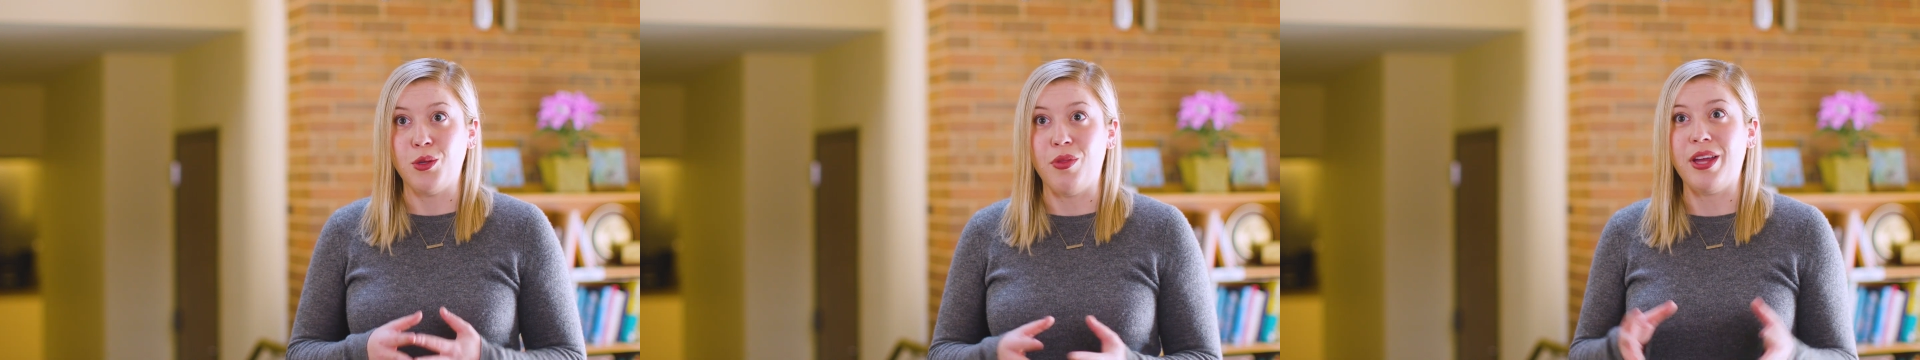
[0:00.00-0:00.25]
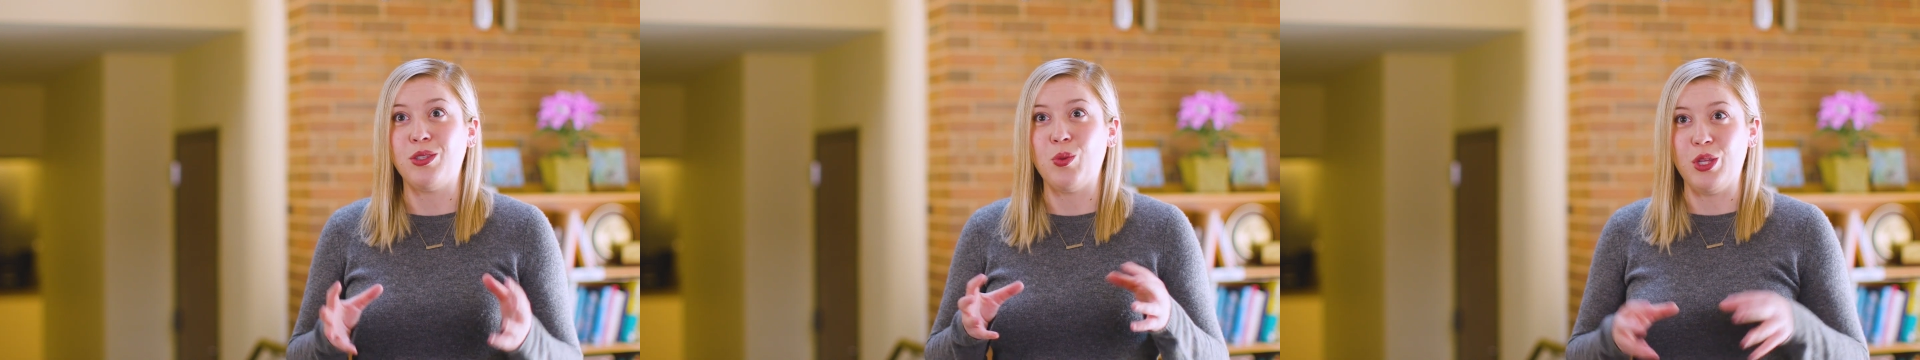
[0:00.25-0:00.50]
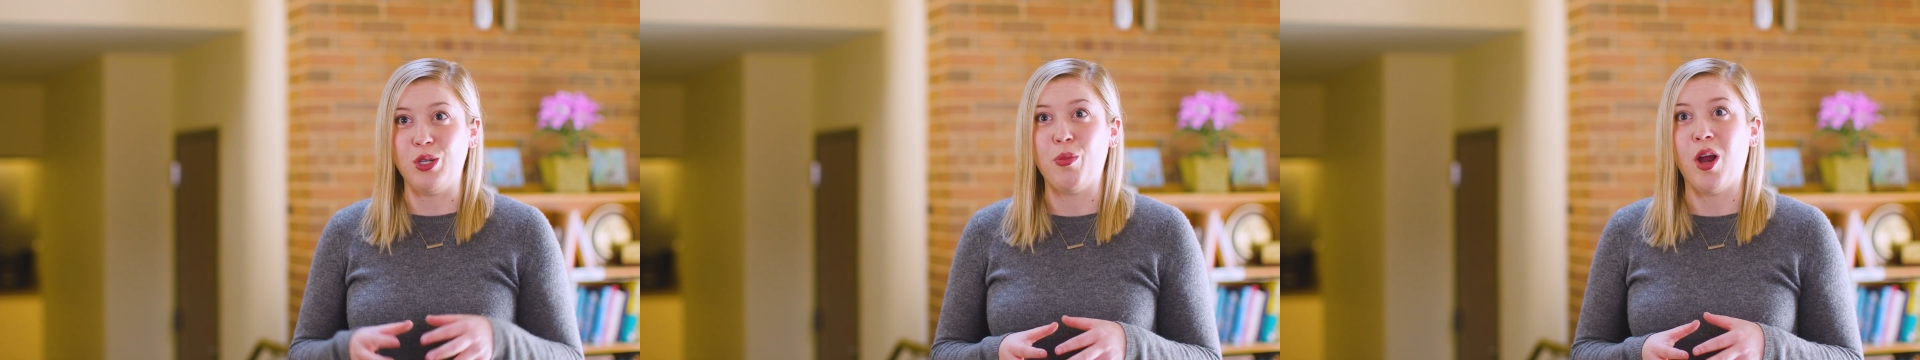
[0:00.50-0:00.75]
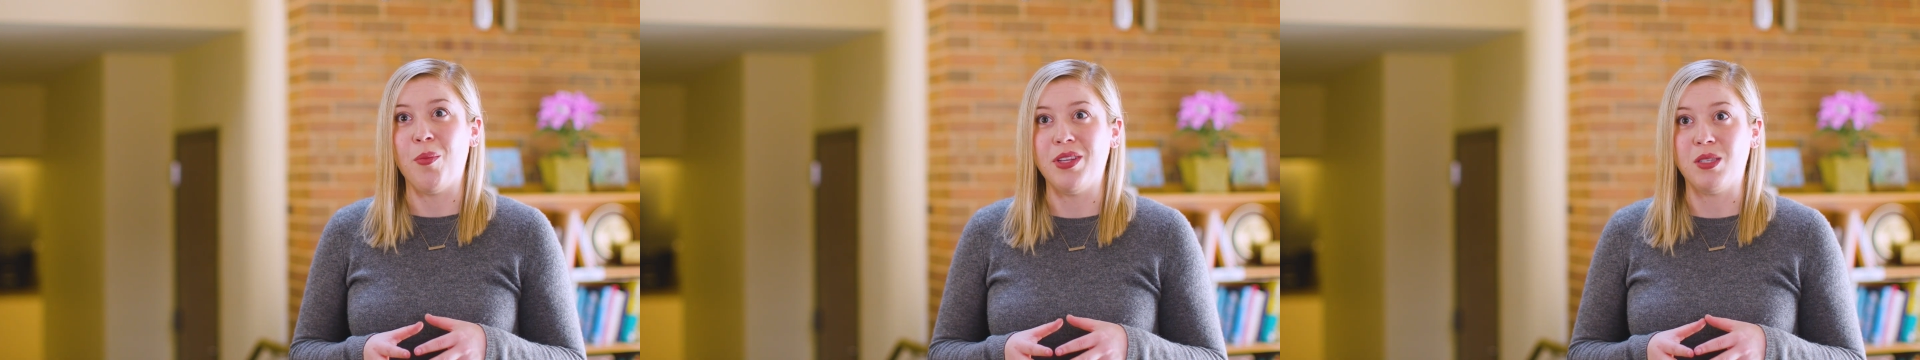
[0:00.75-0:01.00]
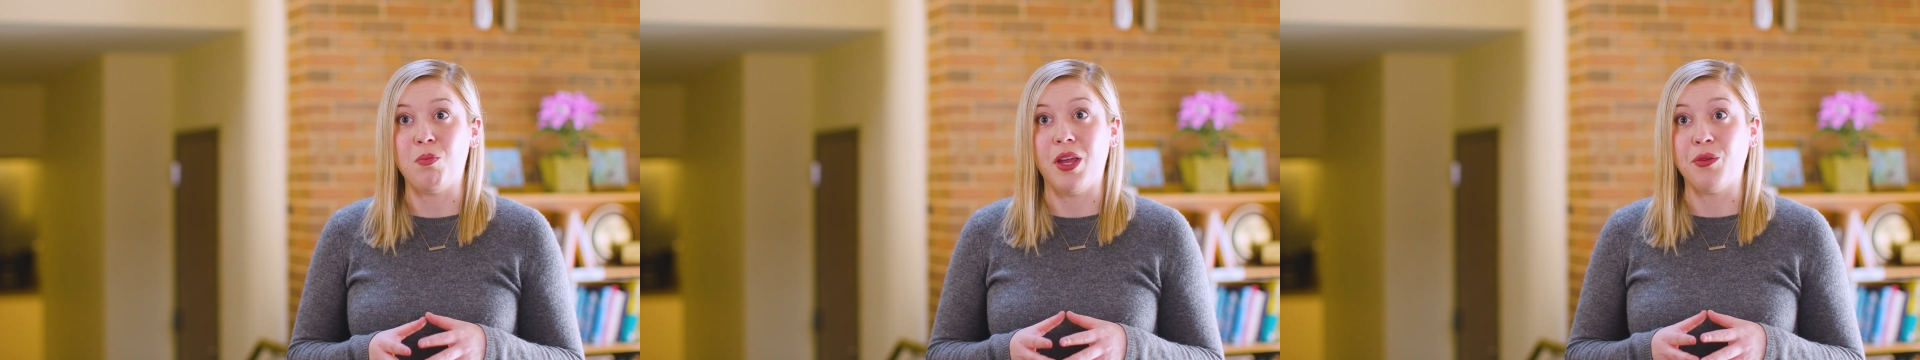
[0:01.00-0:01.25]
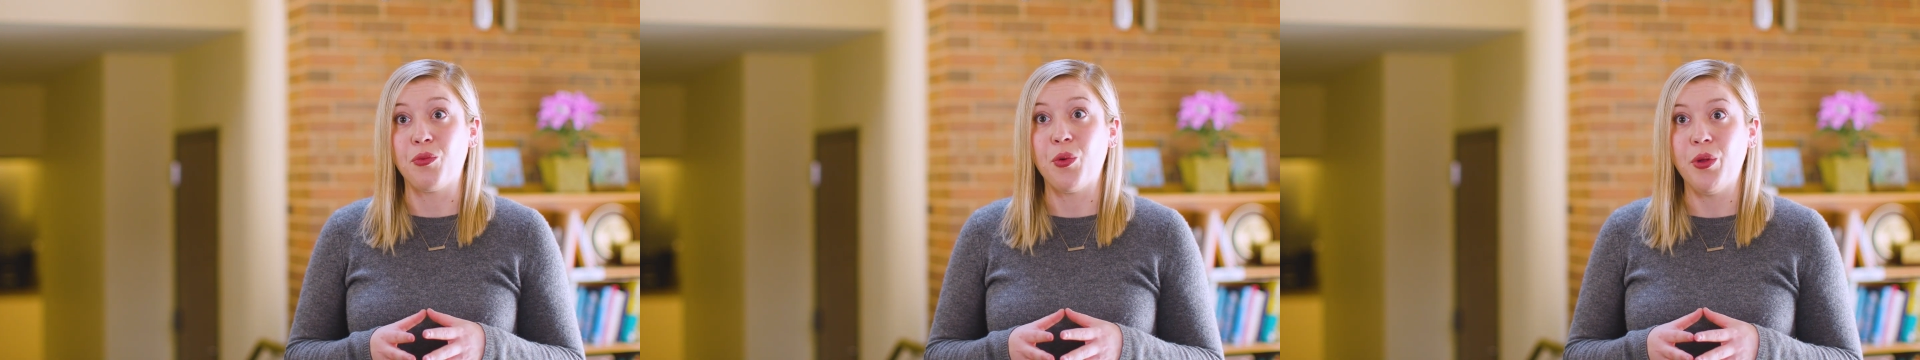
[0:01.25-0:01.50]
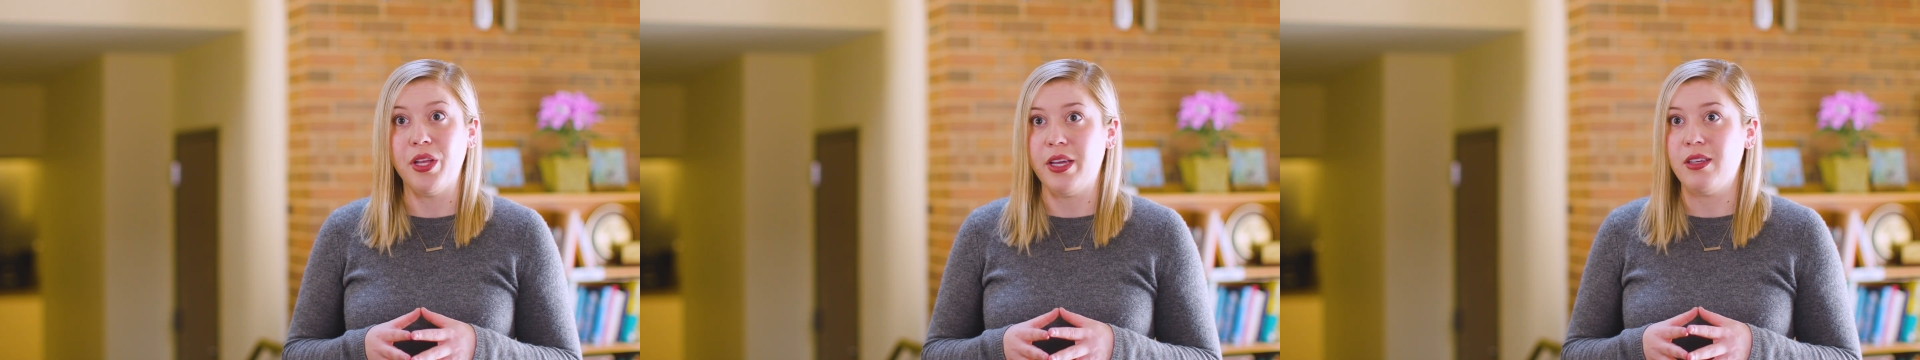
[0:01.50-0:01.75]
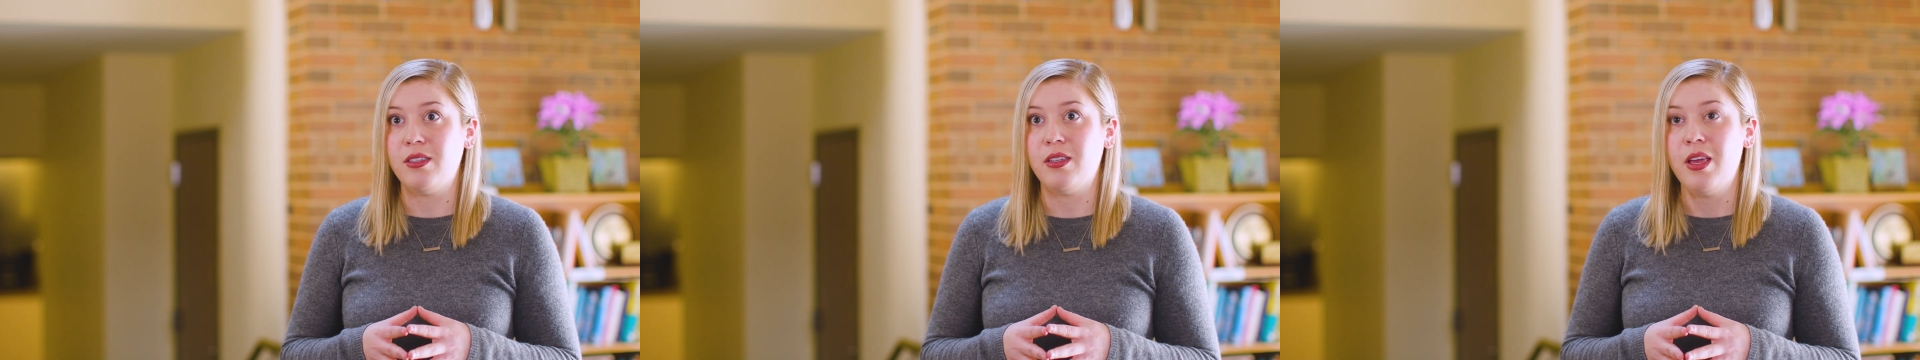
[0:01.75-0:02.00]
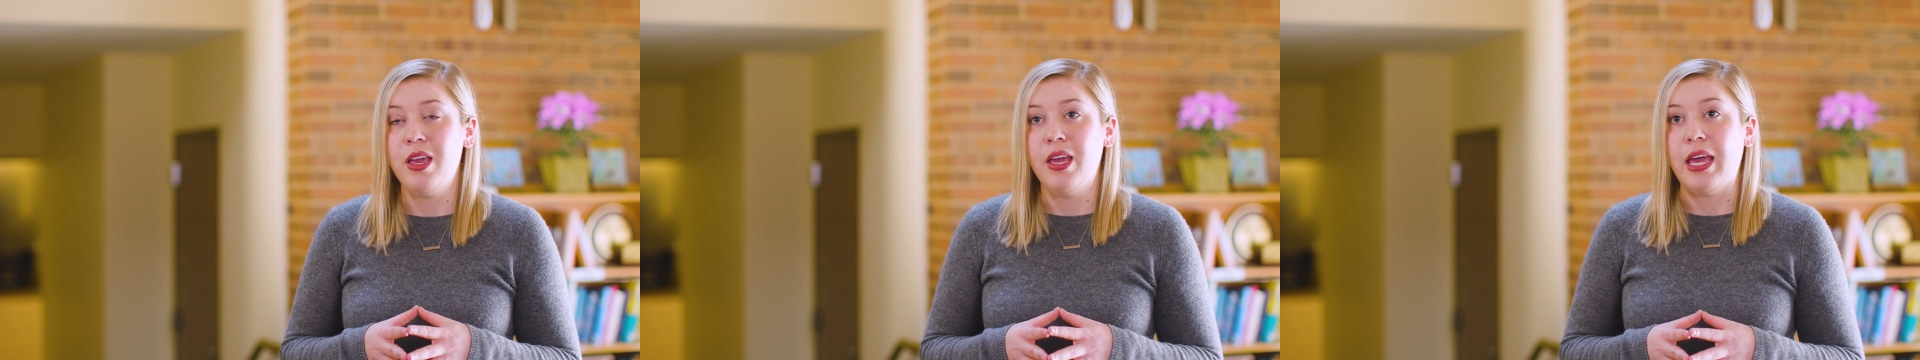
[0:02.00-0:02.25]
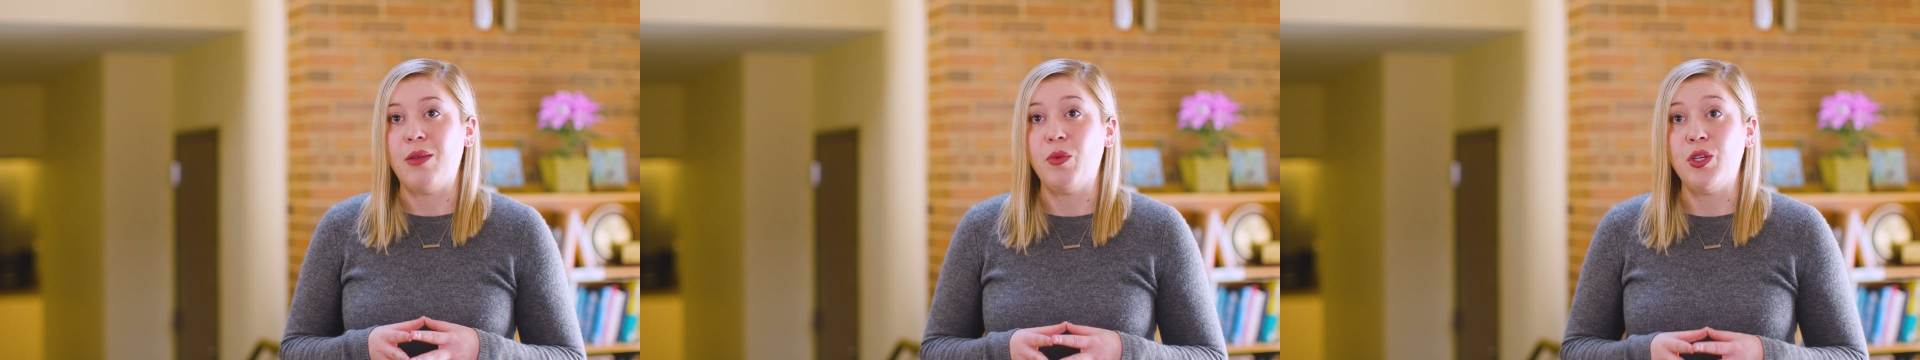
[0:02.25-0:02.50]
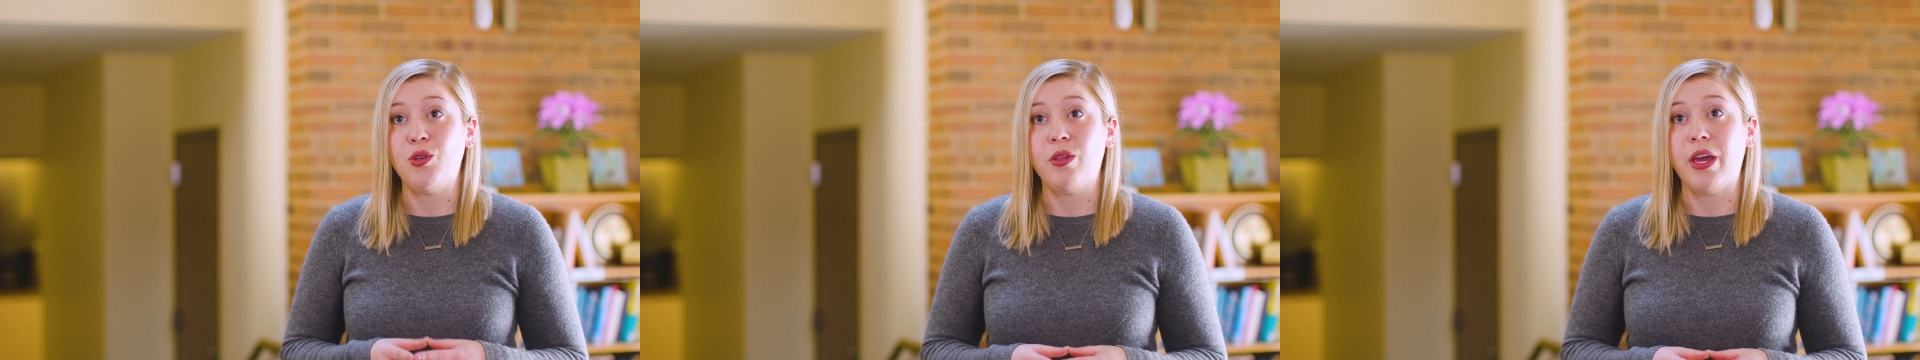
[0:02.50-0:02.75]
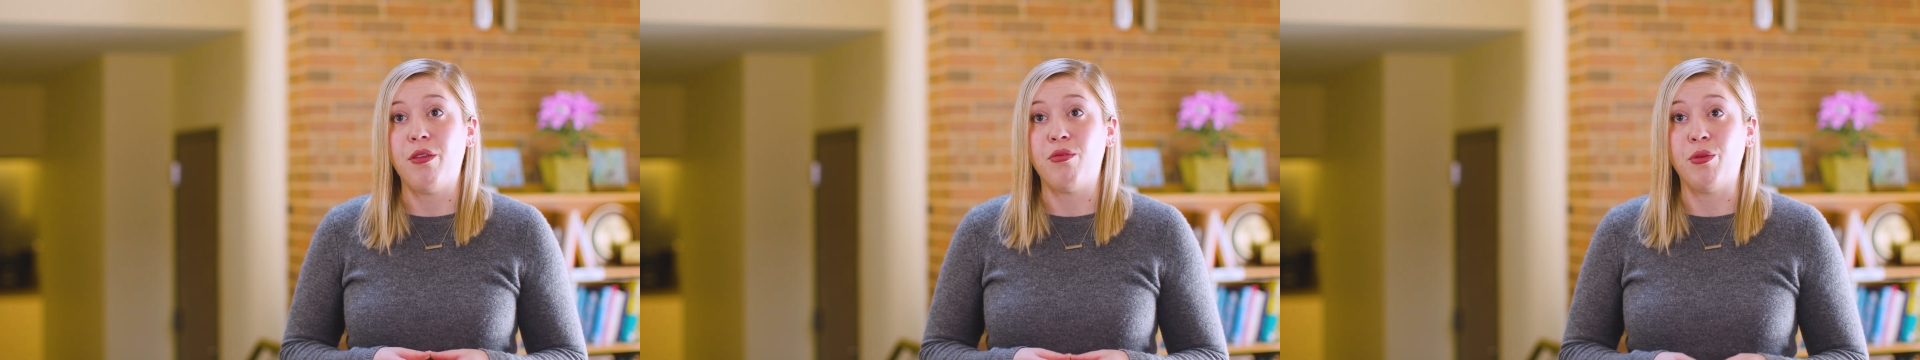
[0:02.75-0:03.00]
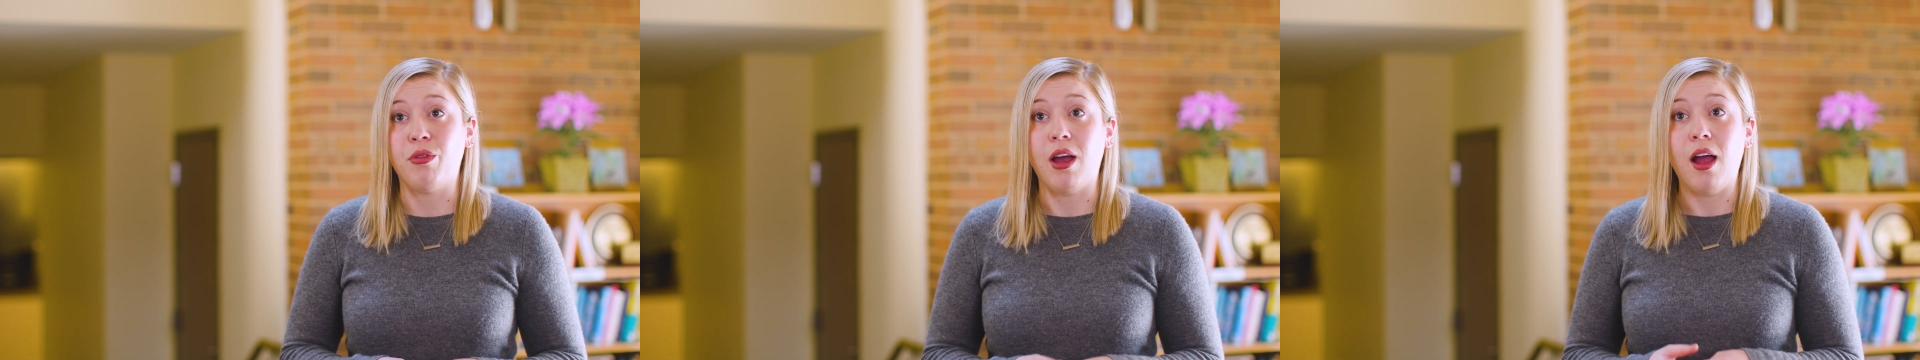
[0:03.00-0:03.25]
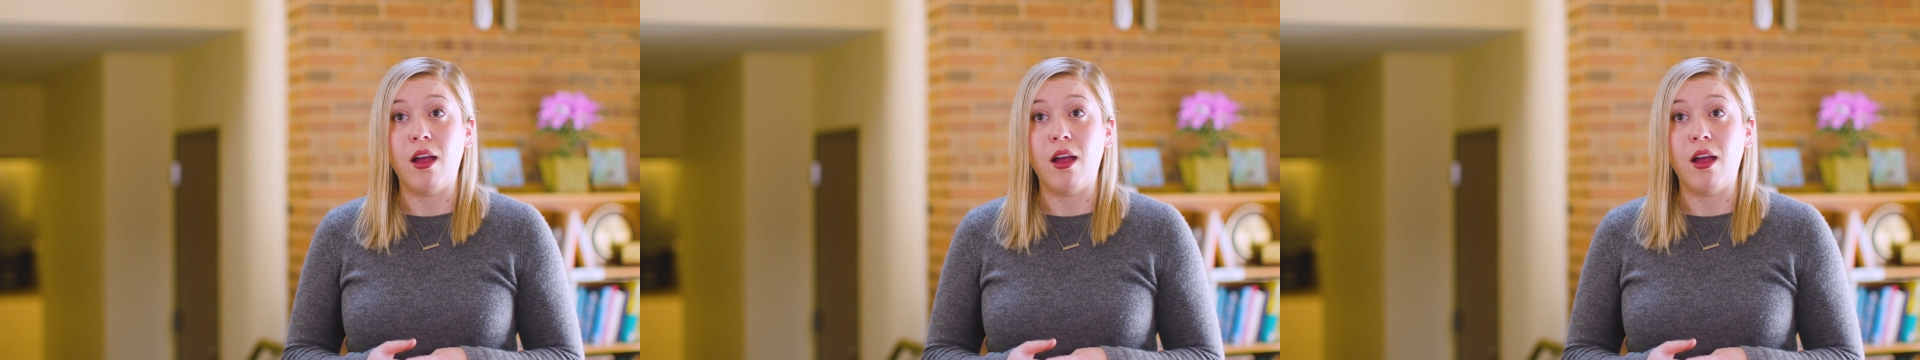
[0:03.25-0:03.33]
so that's what the department's main role is. And we do that through the